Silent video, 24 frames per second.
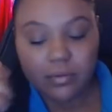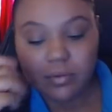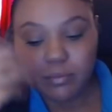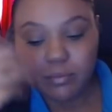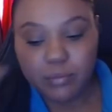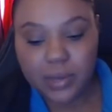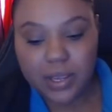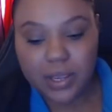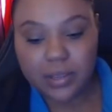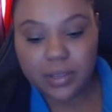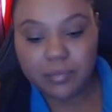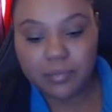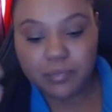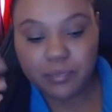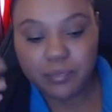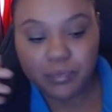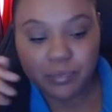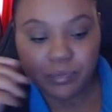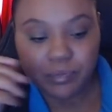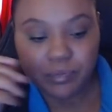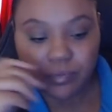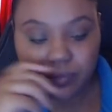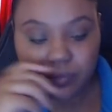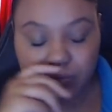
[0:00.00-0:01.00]
But
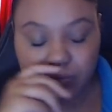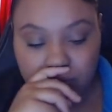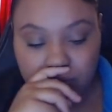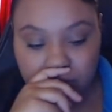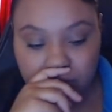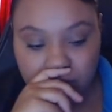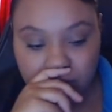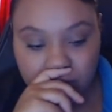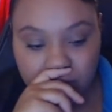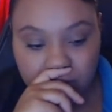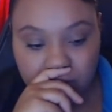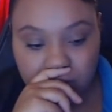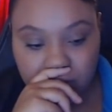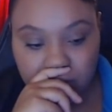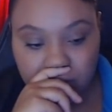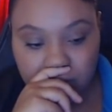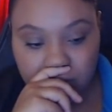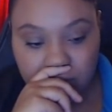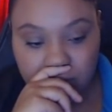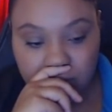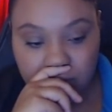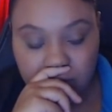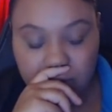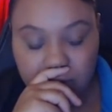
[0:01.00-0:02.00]

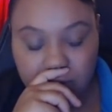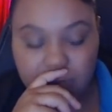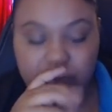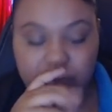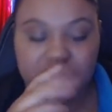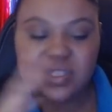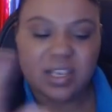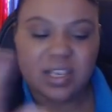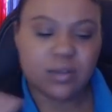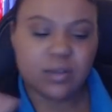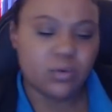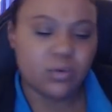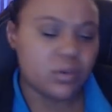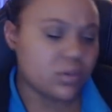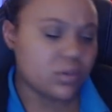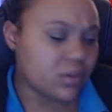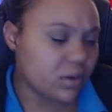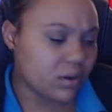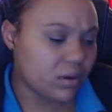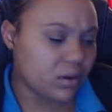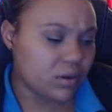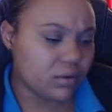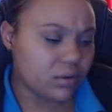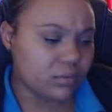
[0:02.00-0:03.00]
he was like,
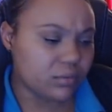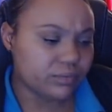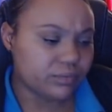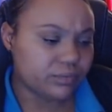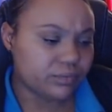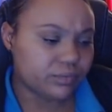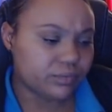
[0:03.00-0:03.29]
well,